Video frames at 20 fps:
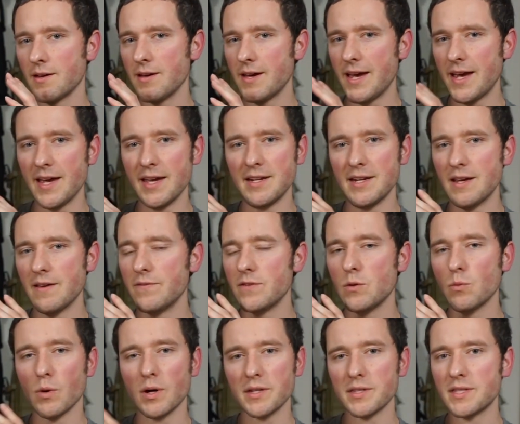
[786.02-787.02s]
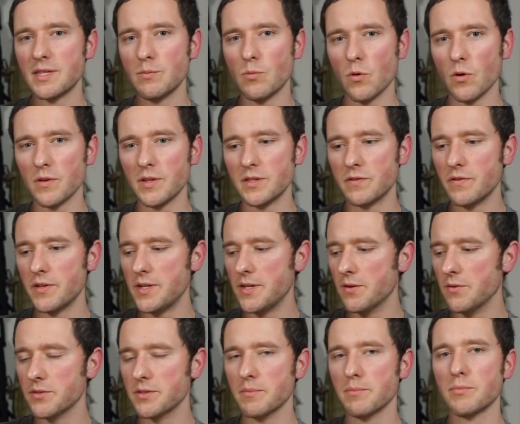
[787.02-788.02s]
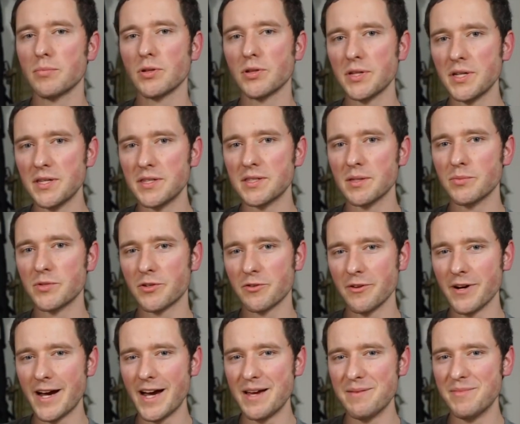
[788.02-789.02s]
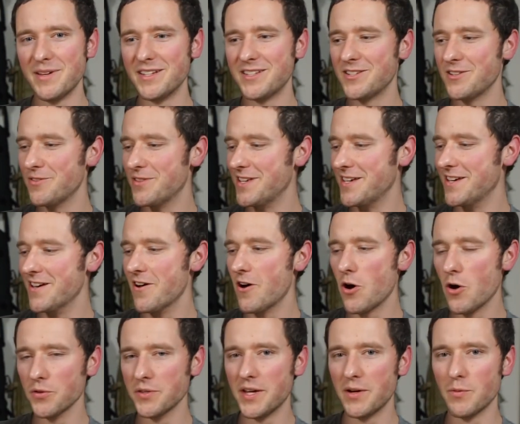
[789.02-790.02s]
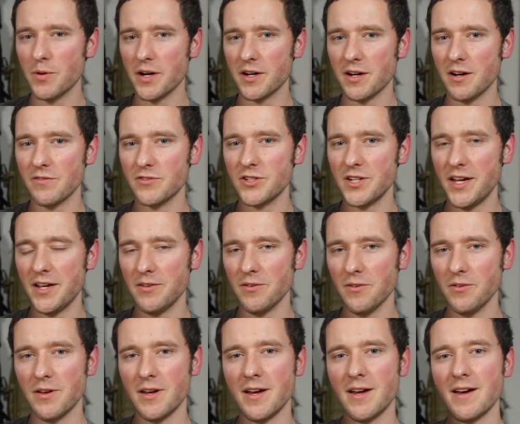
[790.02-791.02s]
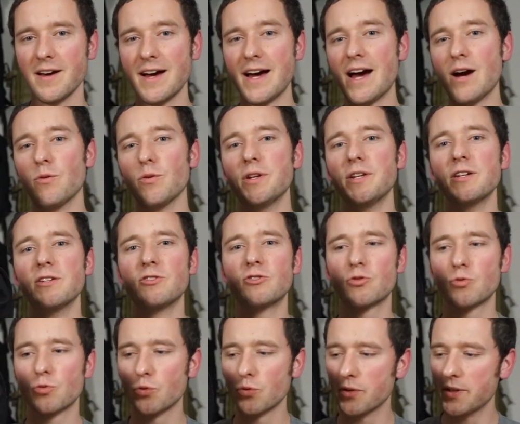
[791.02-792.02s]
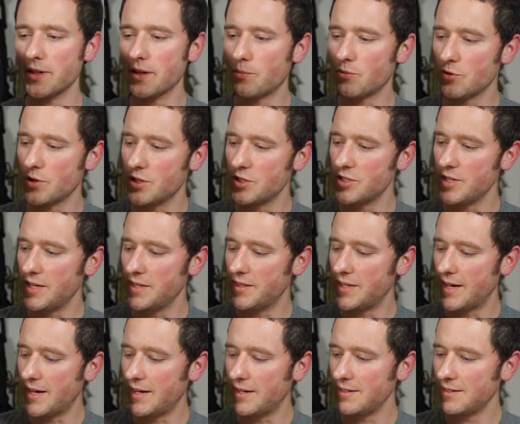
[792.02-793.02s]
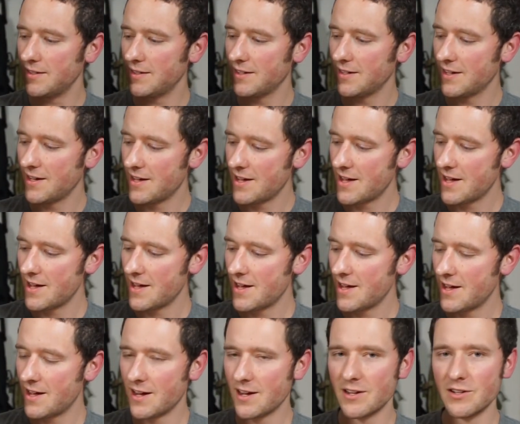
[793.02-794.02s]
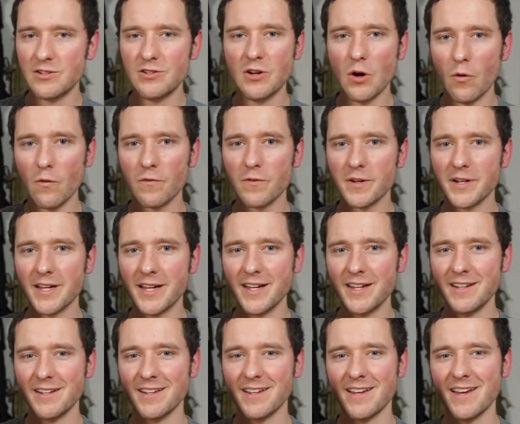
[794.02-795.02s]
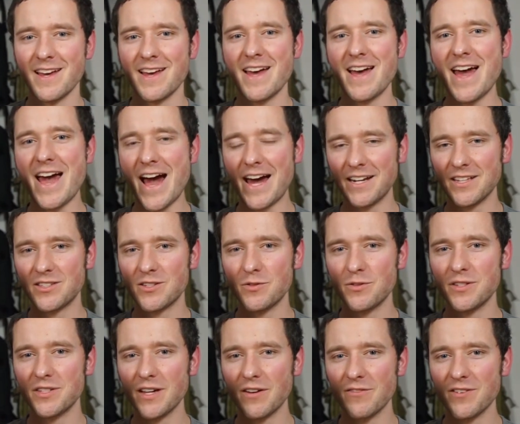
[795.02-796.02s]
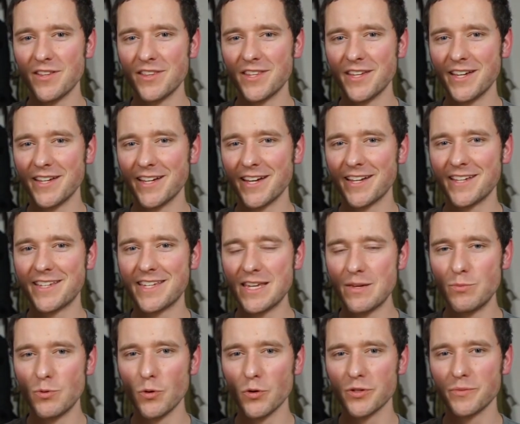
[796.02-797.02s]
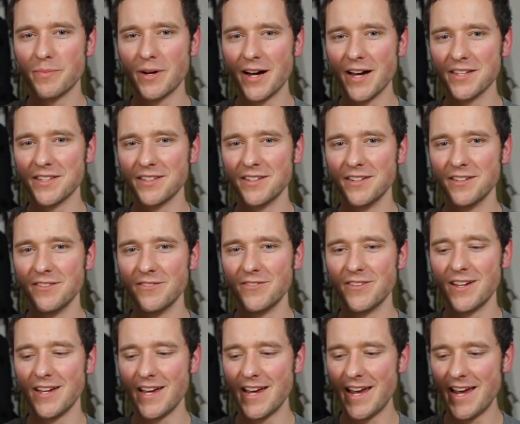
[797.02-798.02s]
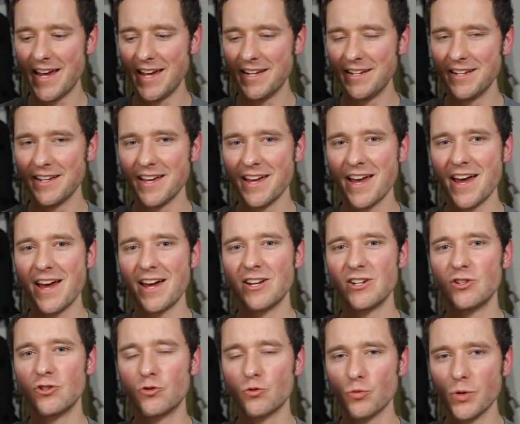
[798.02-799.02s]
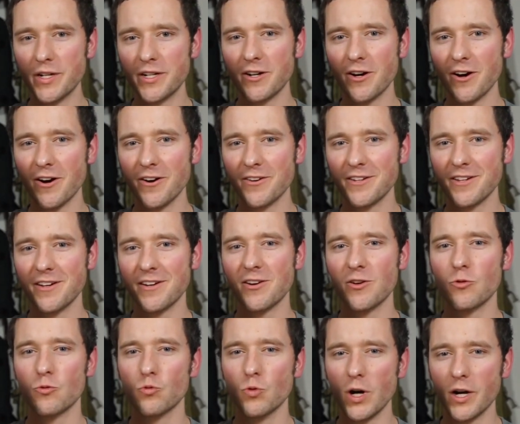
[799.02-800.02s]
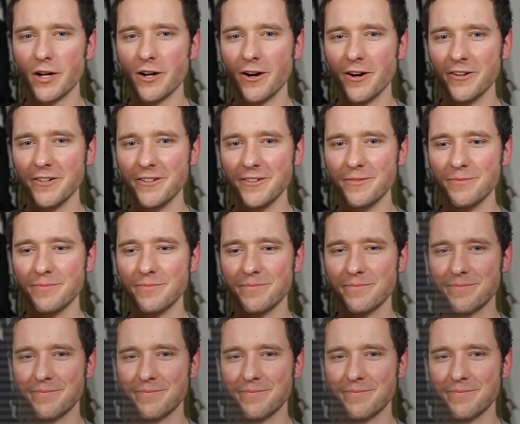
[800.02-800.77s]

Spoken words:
And if you want to see more of these videos, please subscribe to the All Day Ruck Off channel. I would truly appreciate that. Don't forget, attitude is everything. Keep yours positive and drink hard, ruck harder.